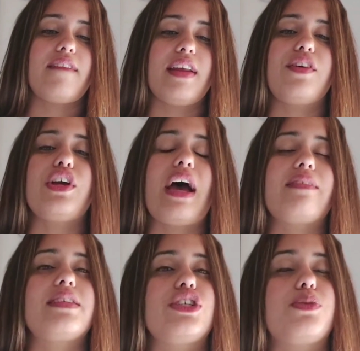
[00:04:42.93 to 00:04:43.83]
Whenever you
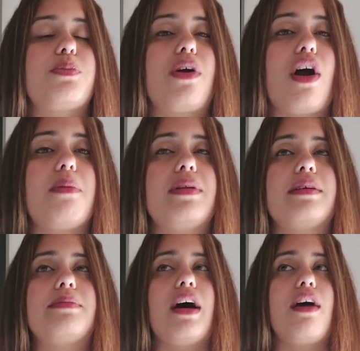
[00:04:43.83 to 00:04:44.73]
have such a
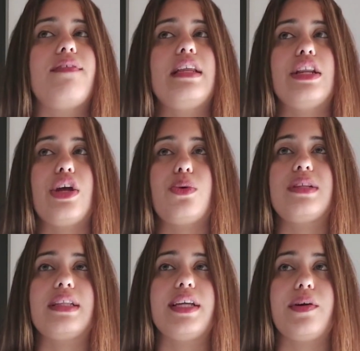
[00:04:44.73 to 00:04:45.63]
problem, we know
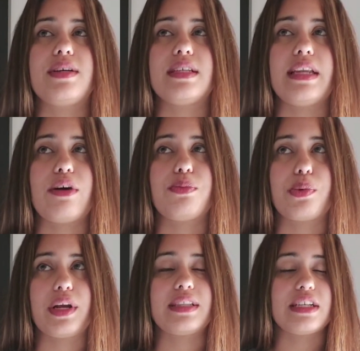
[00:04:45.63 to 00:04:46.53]
that there is an
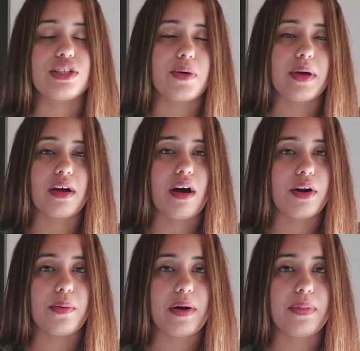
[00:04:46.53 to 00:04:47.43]
outbreak that's going
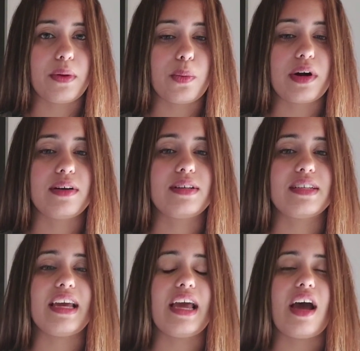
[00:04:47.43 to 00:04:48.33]
on around the world.